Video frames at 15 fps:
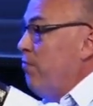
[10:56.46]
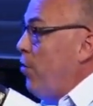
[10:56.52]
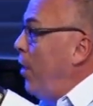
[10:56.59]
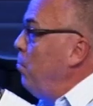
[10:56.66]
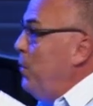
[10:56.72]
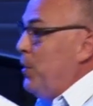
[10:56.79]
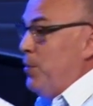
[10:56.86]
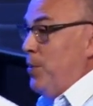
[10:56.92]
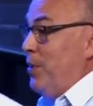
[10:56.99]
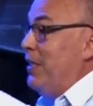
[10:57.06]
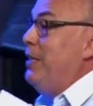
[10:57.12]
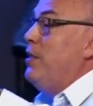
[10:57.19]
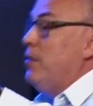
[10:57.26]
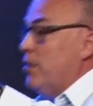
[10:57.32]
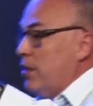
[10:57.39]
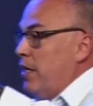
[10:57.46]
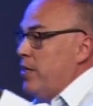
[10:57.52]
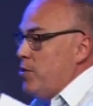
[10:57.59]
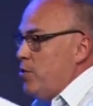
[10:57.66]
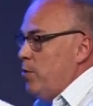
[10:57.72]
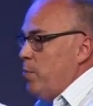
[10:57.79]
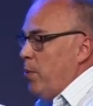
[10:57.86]
Von Miller, he looked like
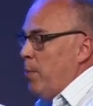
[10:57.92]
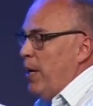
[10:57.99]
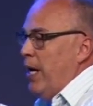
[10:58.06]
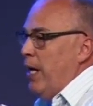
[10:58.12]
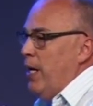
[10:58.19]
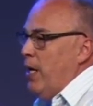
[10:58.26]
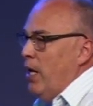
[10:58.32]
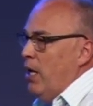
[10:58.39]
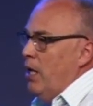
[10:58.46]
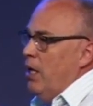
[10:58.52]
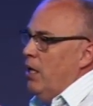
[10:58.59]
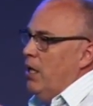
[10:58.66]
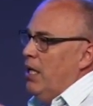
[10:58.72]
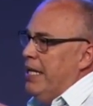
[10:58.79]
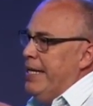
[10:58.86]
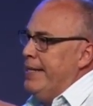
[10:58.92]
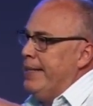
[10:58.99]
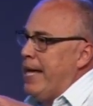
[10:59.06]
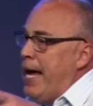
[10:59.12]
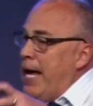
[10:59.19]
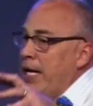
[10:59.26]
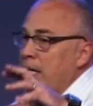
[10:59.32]
Superman in
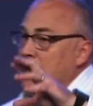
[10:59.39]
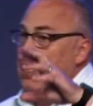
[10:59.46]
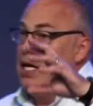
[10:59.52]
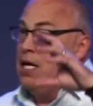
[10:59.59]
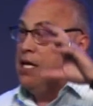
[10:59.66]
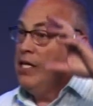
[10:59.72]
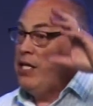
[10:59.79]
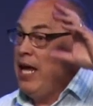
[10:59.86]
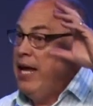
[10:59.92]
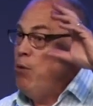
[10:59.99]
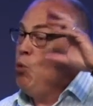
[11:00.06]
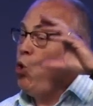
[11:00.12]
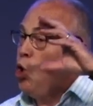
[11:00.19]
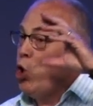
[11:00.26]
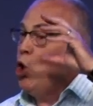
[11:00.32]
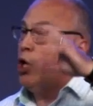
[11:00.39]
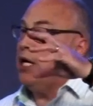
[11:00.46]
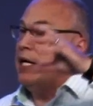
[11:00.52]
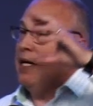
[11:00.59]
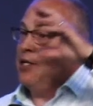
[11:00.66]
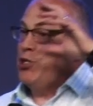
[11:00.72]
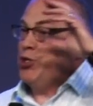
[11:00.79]
that. They
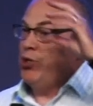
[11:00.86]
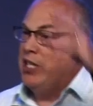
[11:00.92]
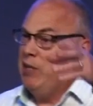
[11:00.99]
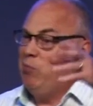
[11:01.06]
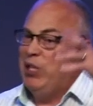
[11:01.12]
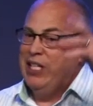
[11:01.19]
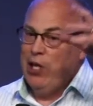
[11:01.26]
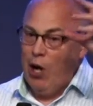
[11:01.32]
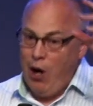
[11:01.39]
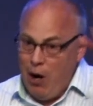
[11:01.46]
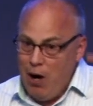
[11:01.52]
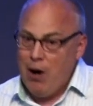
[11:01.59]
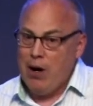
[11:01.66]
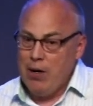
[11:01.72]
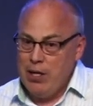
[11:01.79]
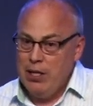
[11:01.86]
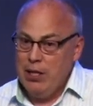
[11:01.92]
work extremely hard,